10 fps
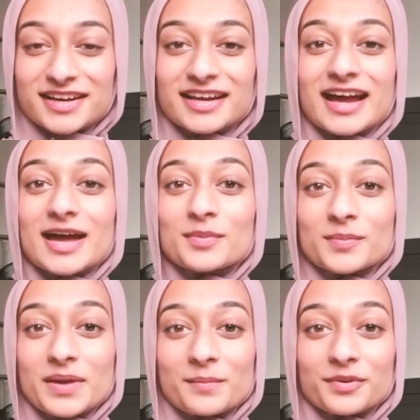and I'm a
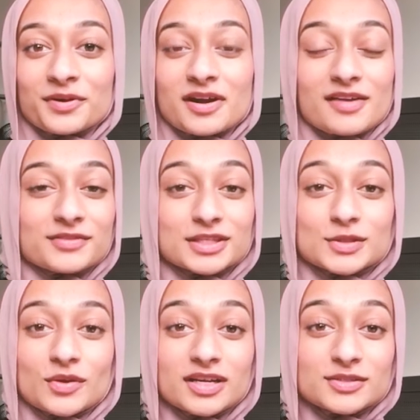member of the
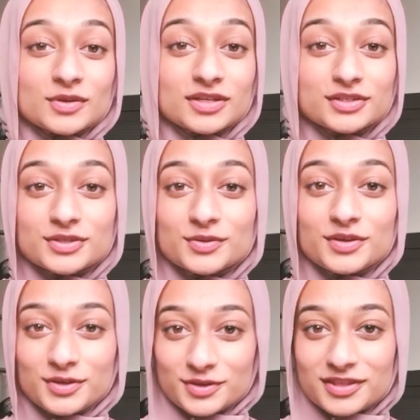2022
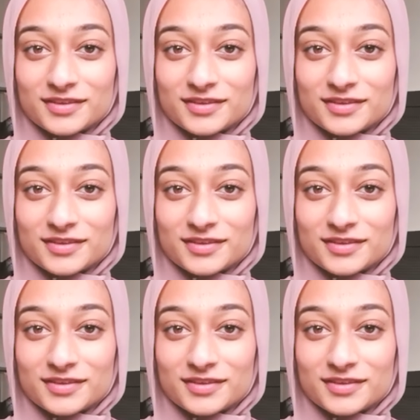Youth